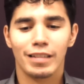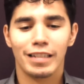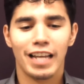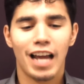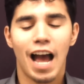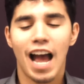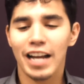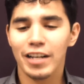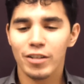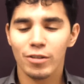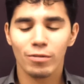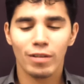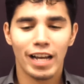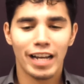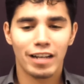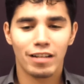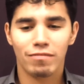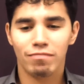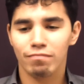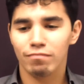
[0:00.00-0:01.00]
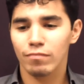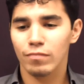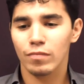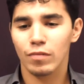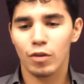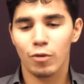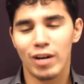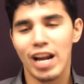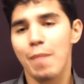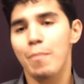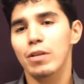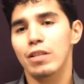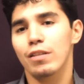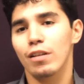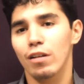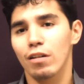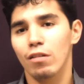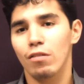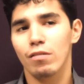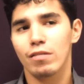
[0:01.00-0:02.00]
yeah, I do like three
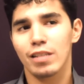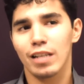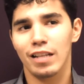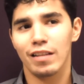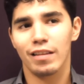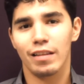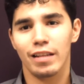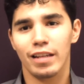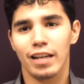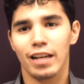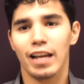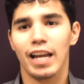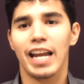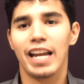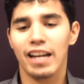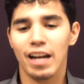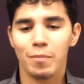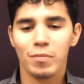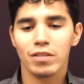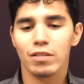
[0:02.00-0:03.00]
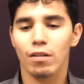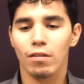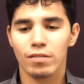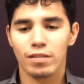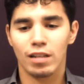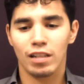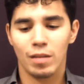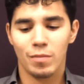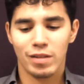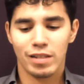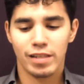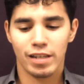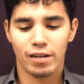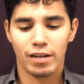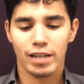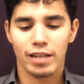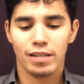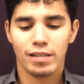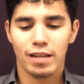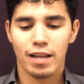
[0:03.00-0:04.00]
episodes in the eight episodes of the Limit
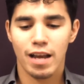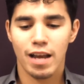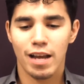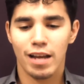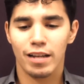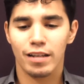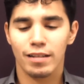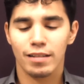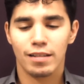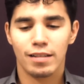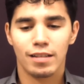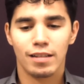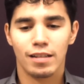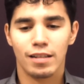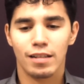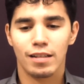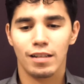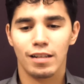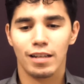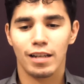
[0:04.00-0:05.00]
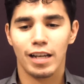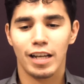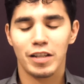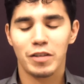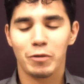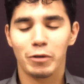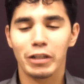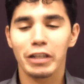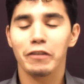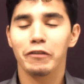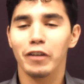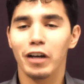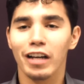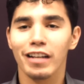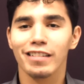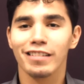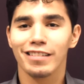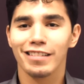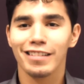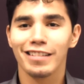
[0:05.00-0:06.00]
series, and it's really
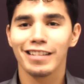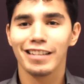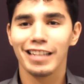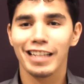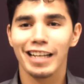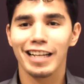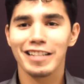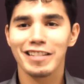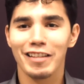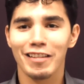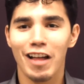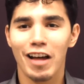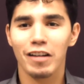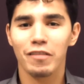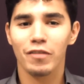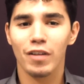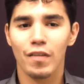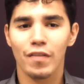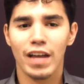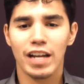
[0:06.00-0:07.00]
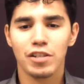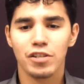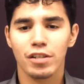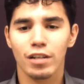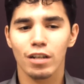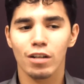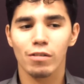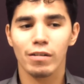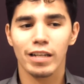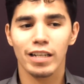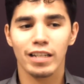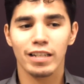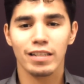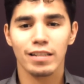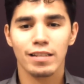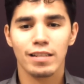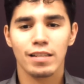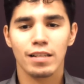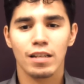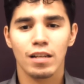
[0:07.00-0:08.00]
fun. It's a lot of fun. That show
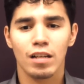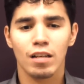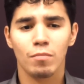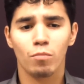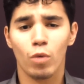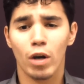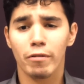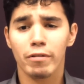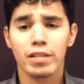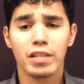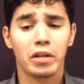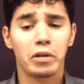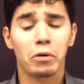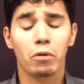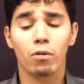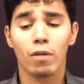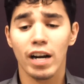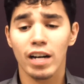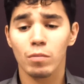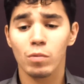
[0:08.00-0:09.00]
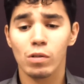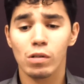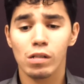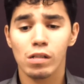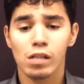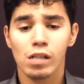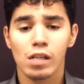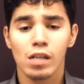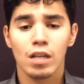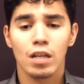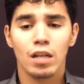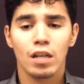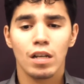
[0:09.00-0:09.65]
is Moira's incredible.